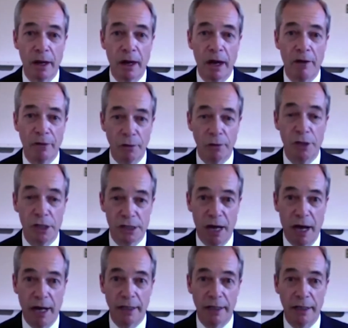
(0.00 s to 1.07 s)
have all
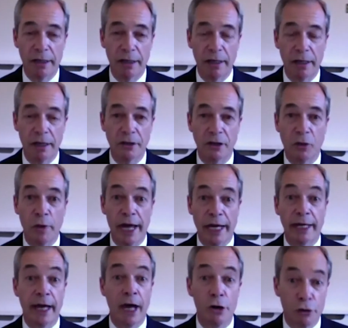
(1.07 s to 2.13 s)
decided that we're going to
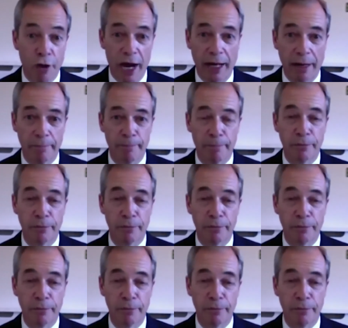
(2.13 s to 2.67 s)
go green.